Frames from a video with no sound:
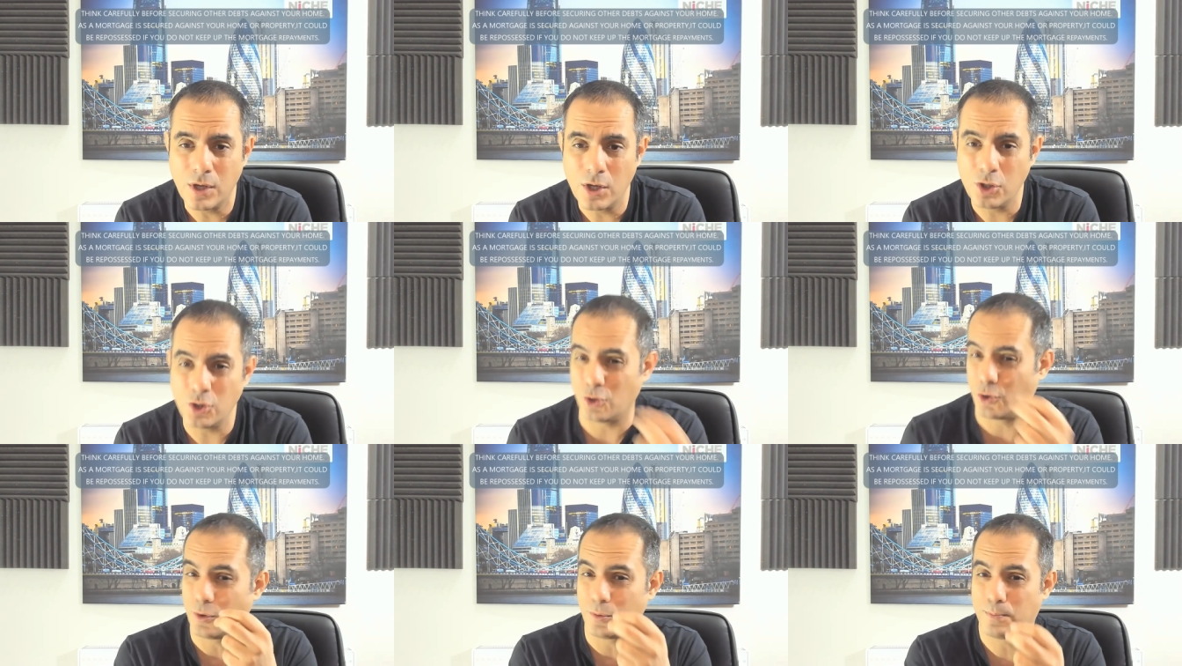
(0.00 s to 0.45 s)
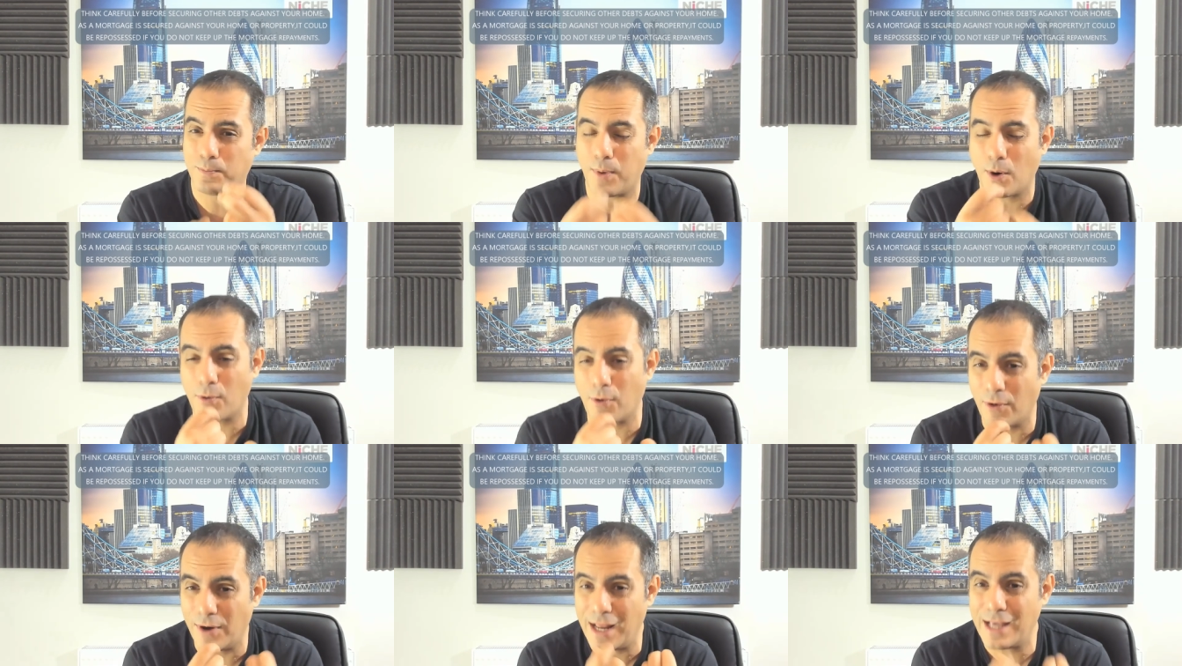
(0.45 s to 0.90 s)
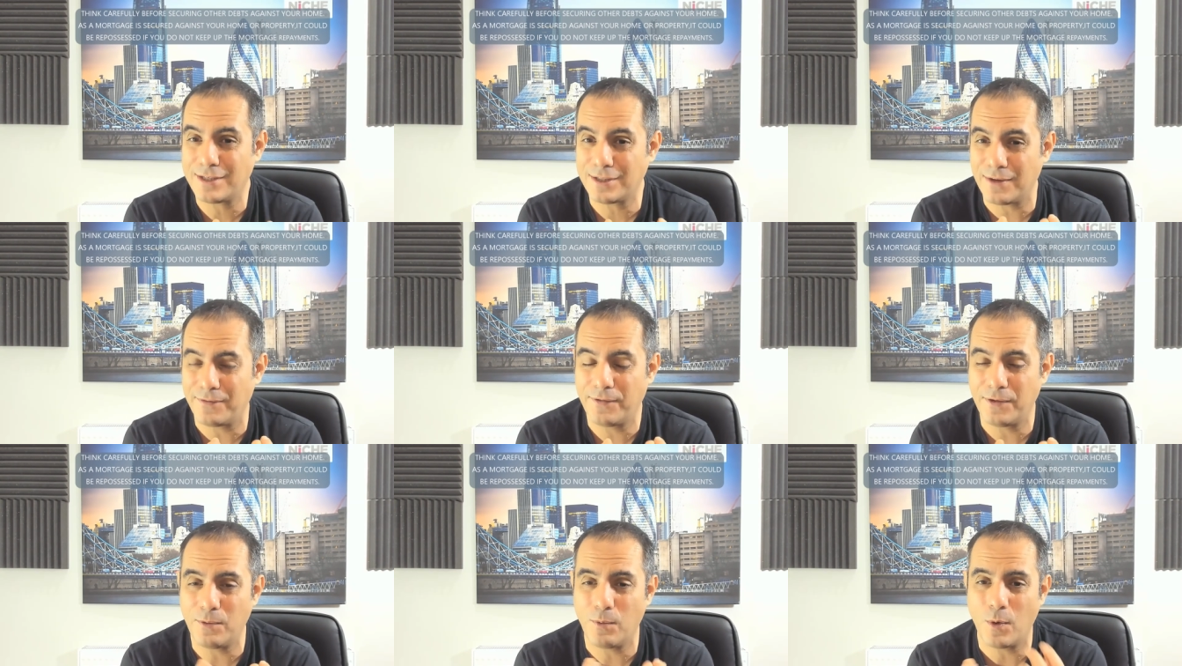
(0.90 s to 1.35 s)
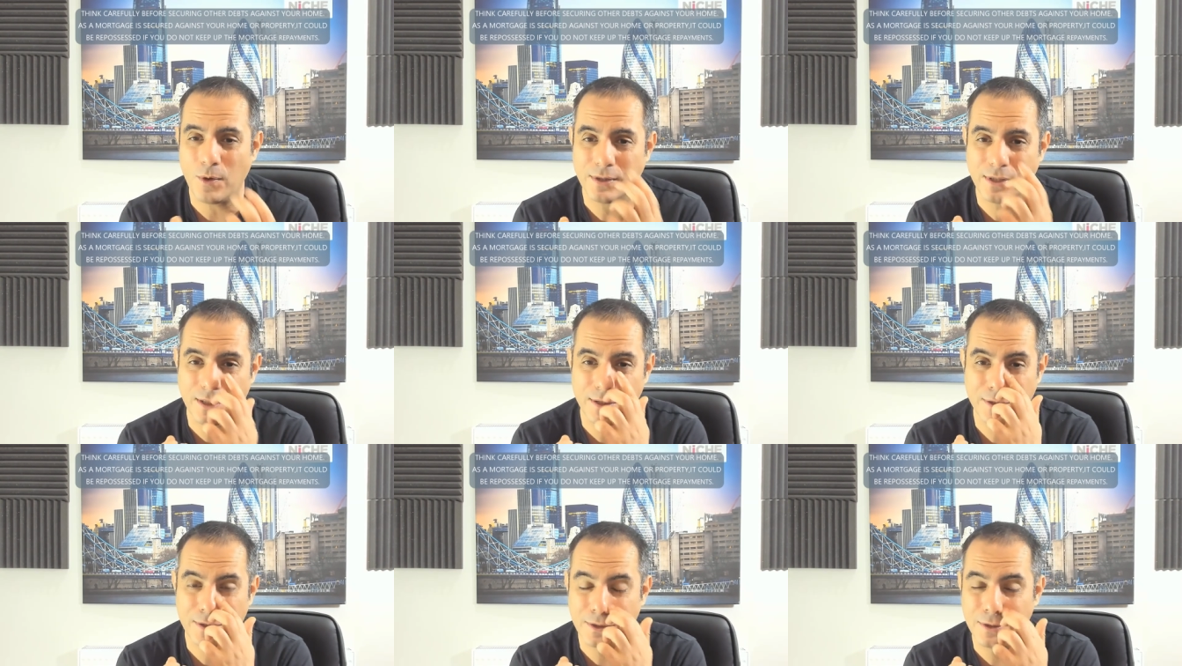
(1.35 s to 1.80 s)
You could borrow less if you
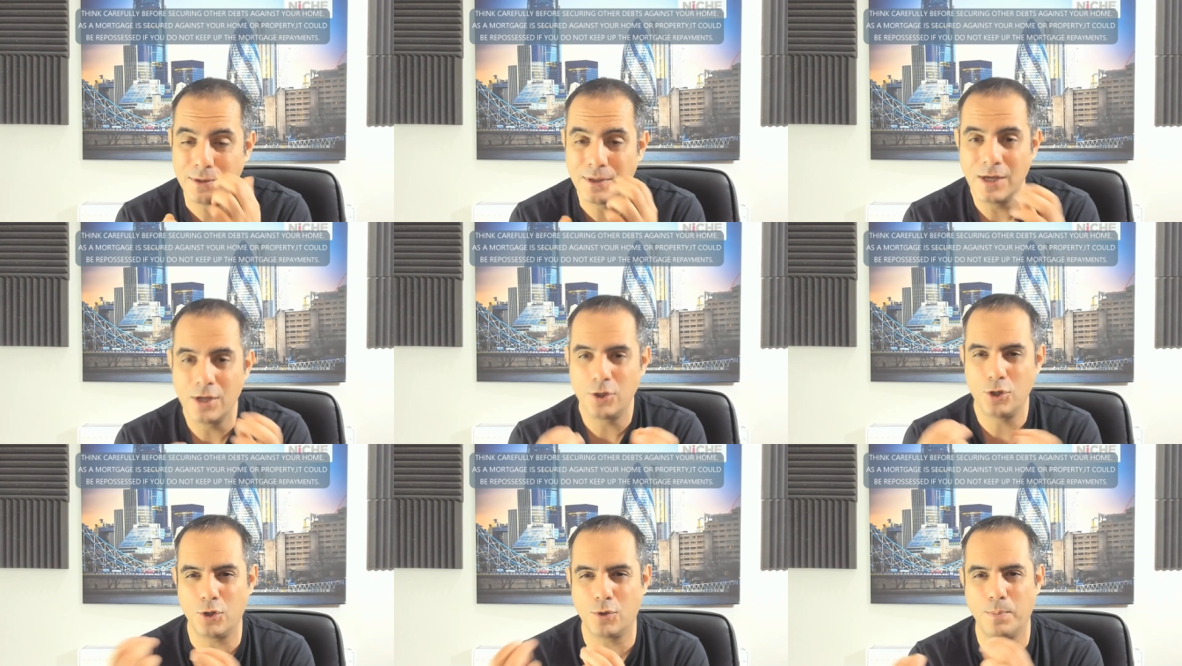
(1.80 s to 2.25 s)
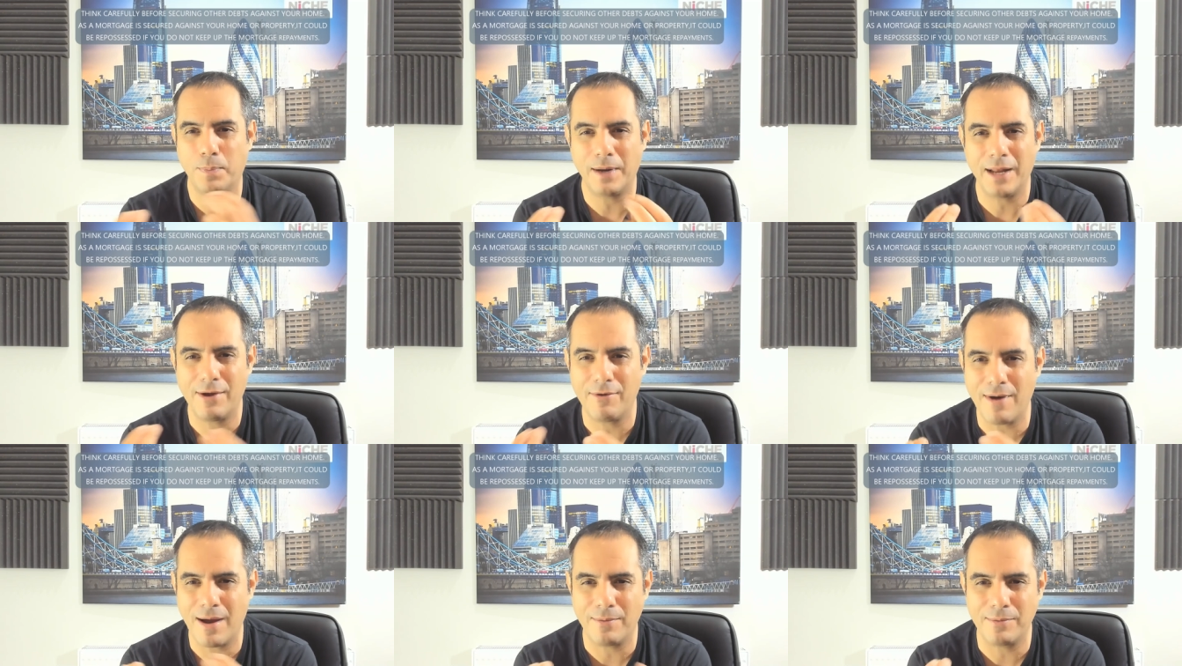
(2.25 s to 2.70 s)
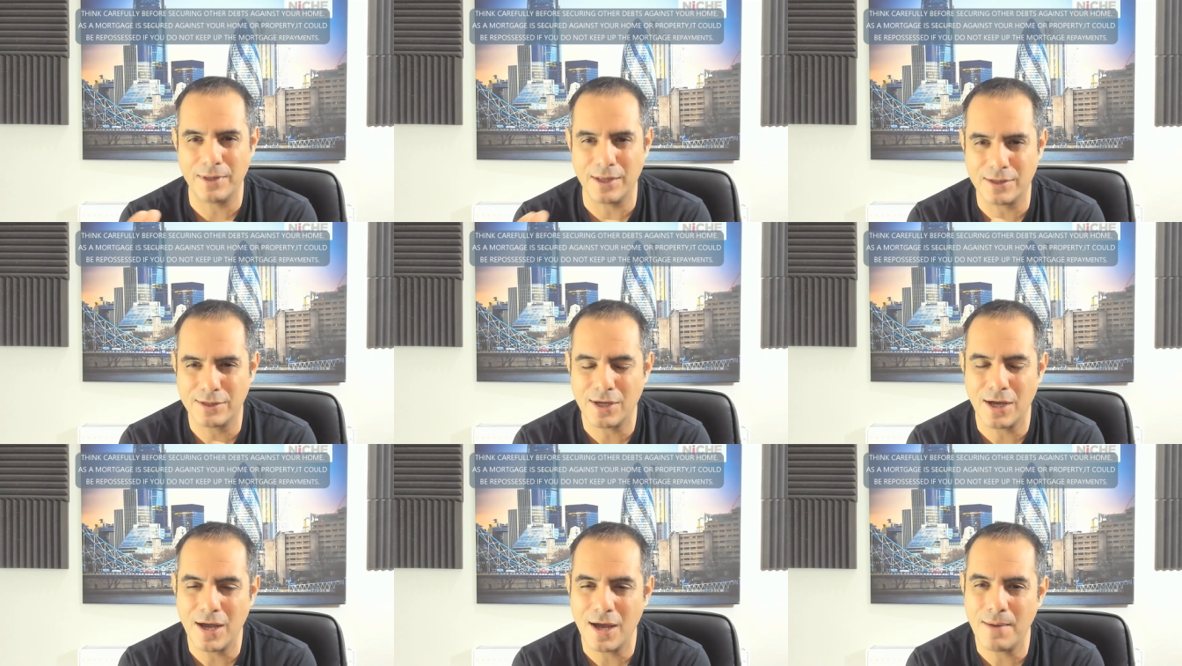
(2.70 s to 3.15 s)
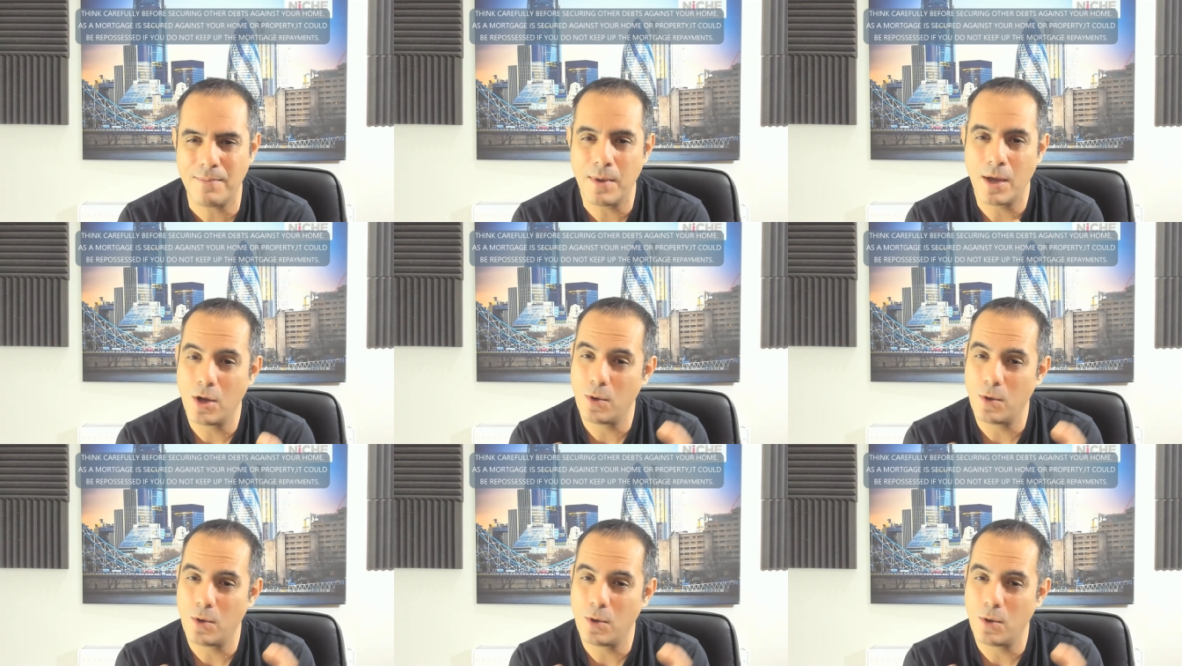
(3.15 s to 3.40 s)
wanted to. You could play around with the term.